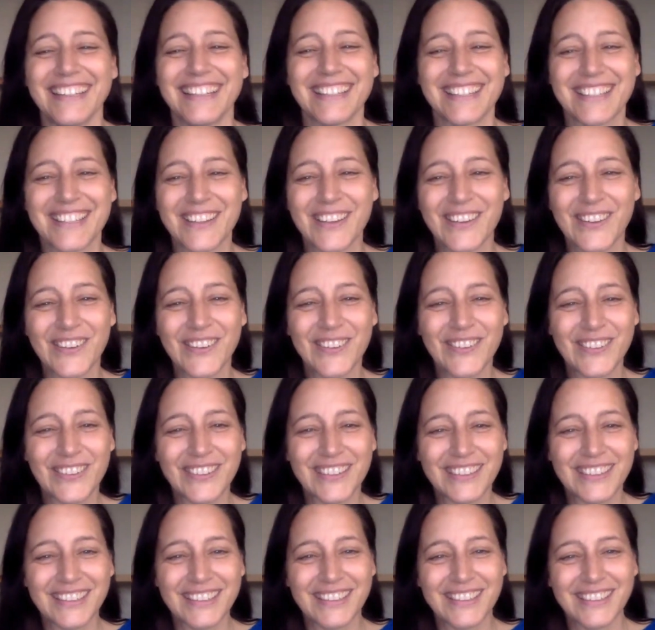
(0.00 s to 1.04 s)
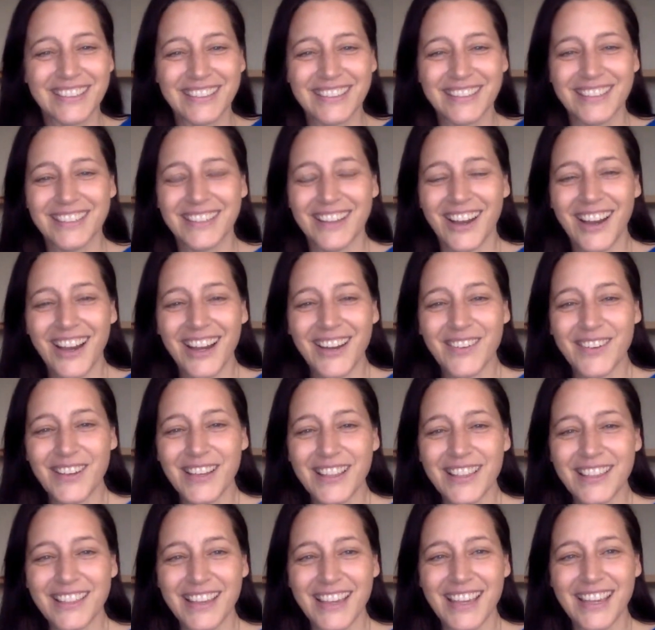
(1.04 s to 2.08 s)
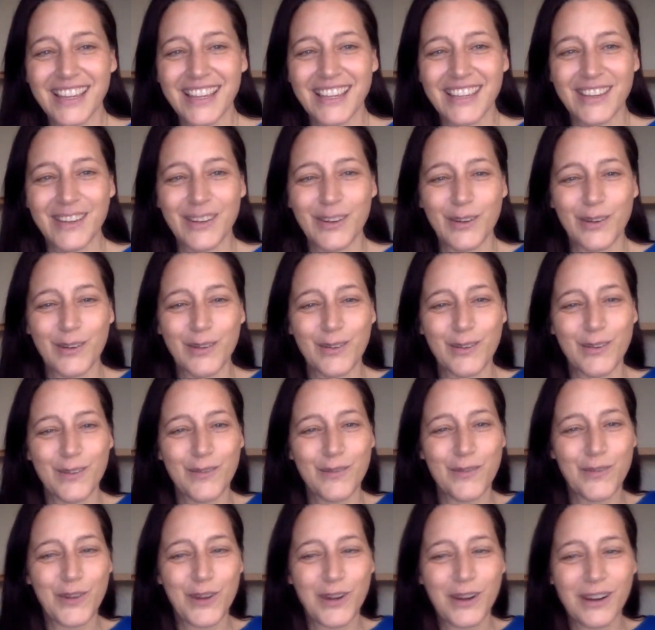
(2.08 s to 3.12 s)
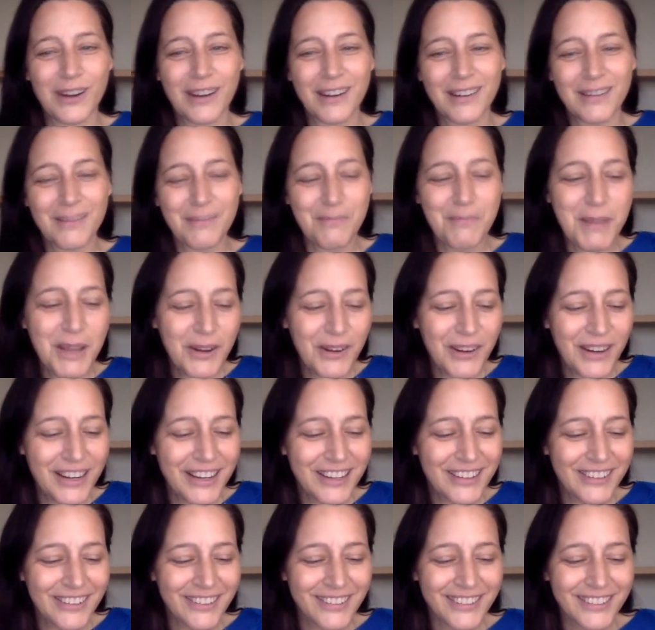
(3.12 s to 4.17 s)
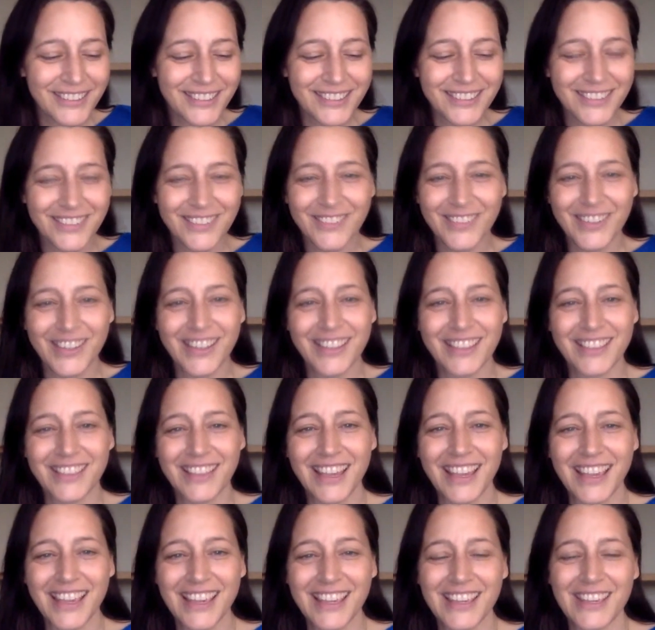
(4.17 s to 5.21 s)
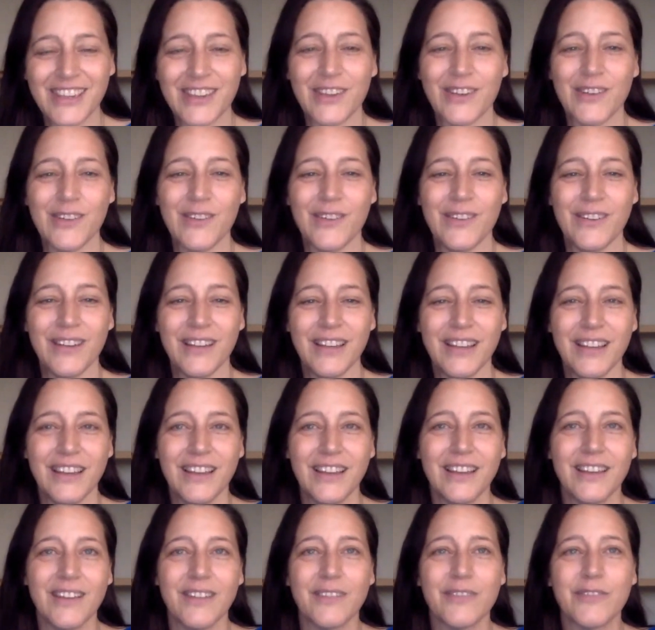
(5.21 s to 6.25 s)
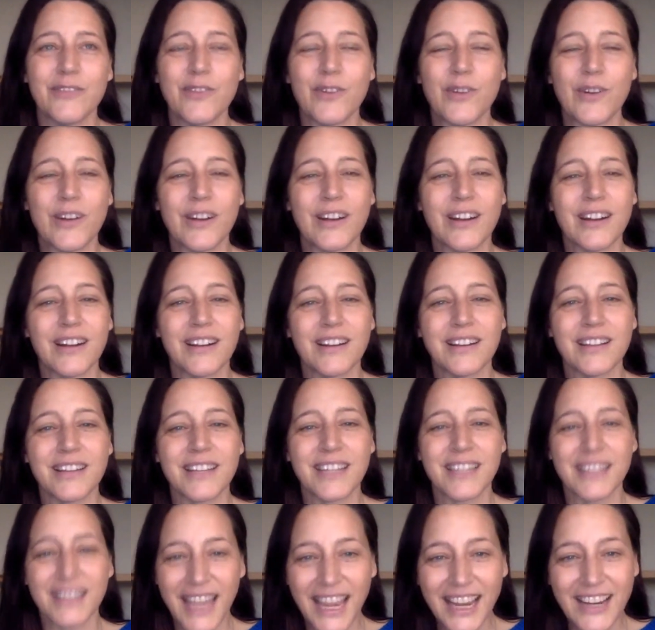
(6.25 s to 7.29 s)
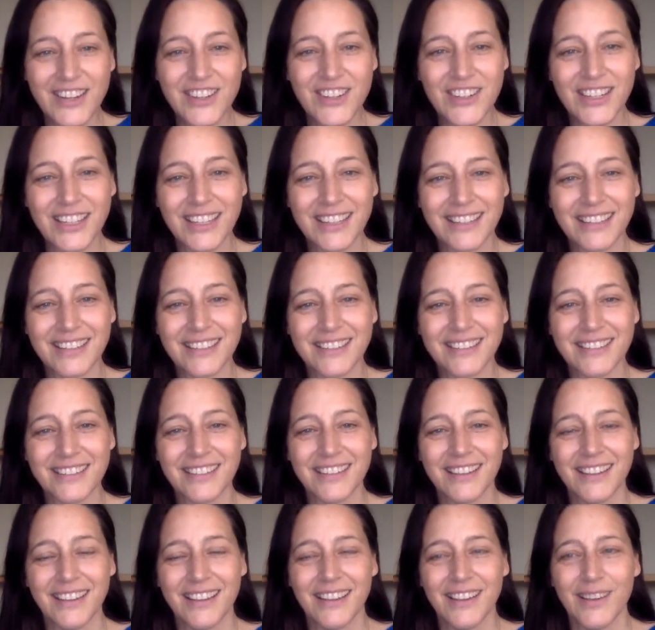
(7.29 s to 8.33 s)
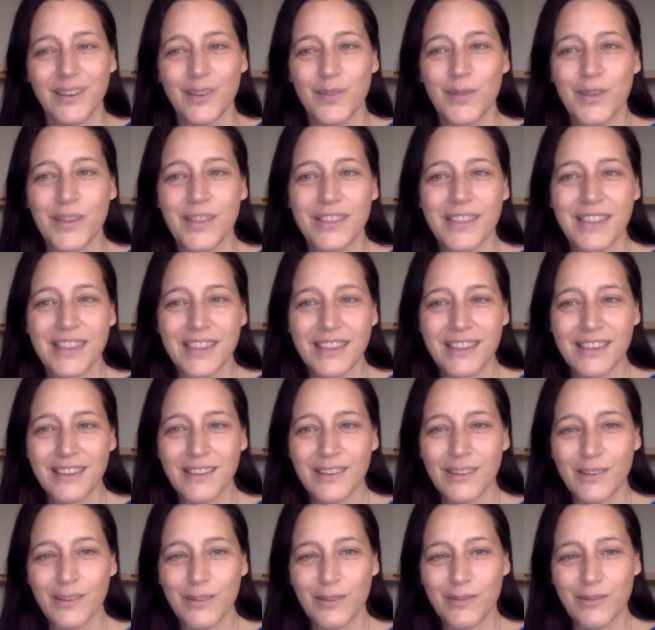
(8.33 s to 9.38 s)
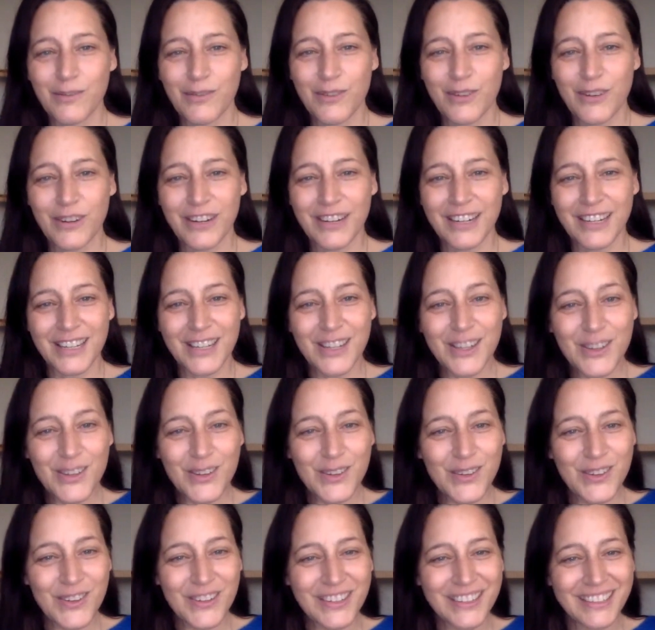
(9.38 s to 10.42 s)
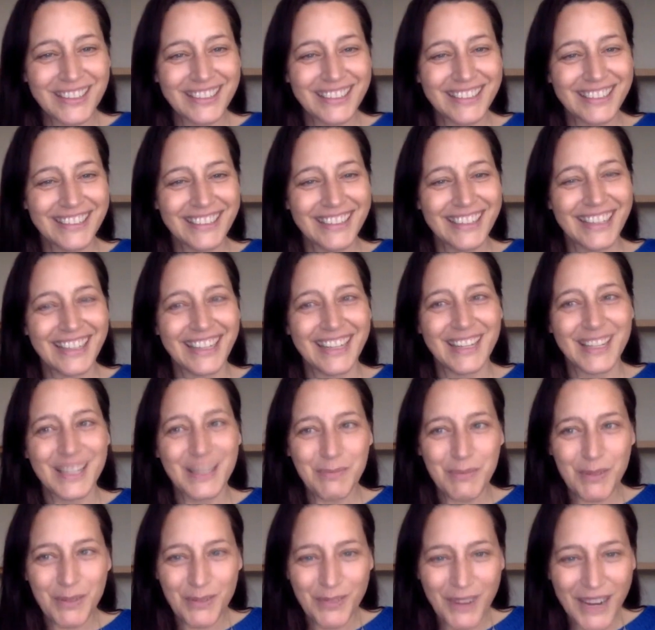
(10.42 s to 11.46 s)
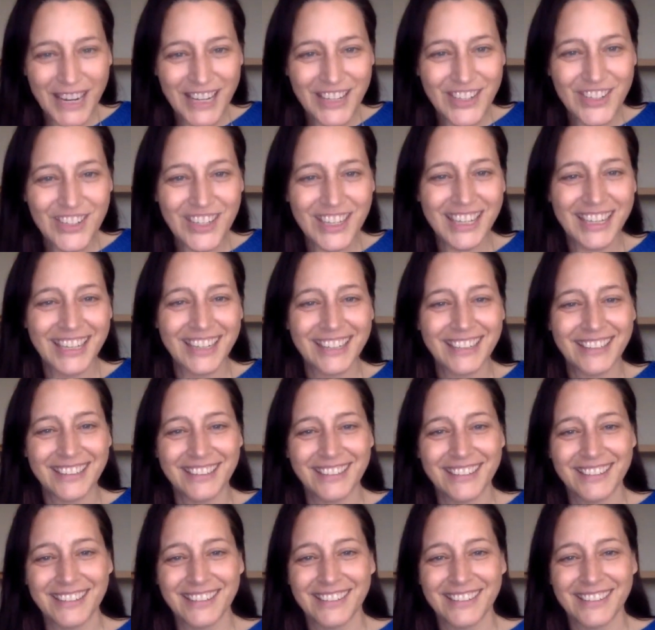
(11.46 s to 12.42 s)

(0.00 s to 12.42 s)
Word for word: so, God, we thank you for miracles. We thank you for connections. We thank you for new and inspiration,